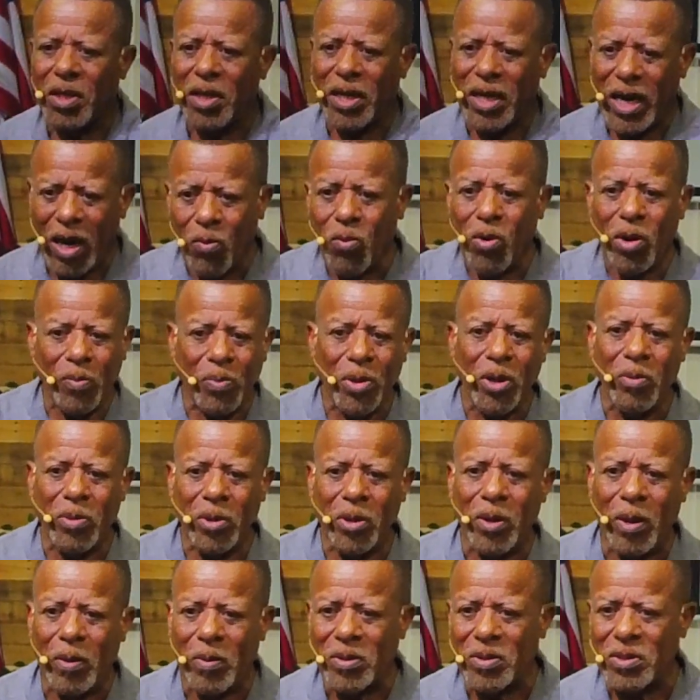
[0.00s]
And I want people
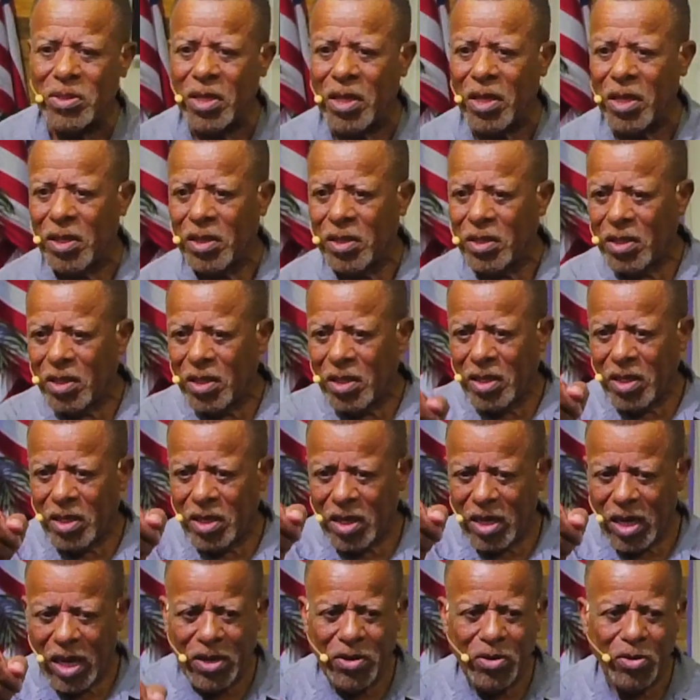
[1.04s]
to be able to say,
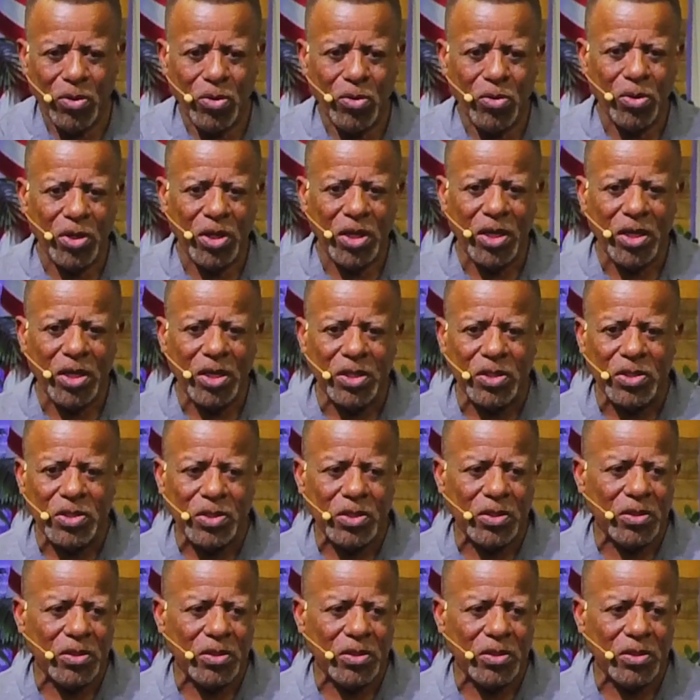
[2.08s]
I know who he is.